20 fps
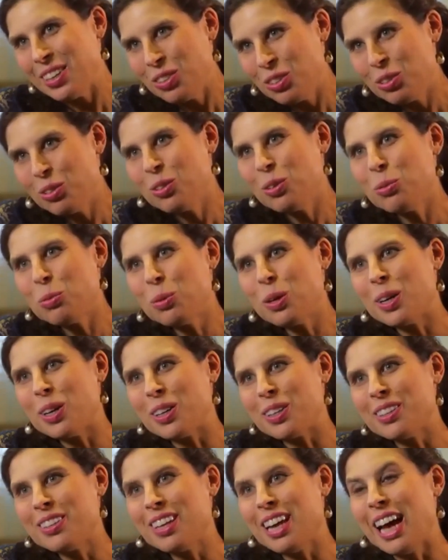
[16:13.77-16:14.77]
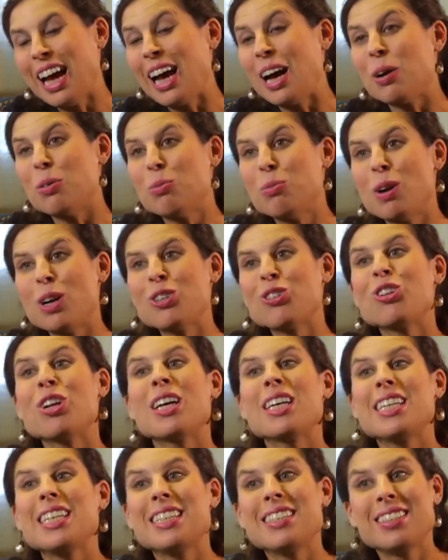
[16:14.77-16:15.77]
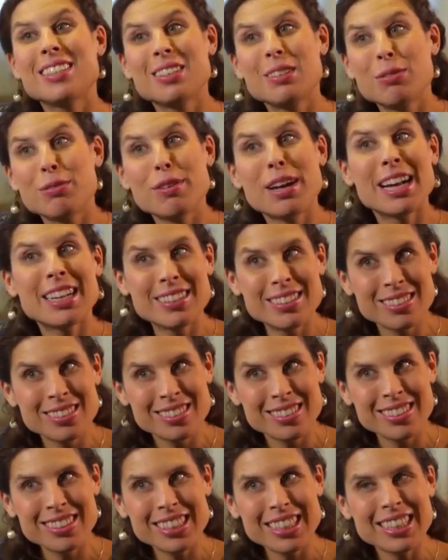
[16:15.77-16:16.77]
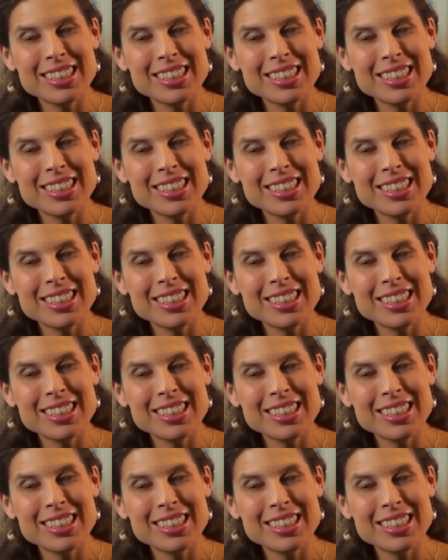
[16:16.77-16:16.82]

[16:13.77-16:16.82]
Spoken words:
to the world how Russia is advanced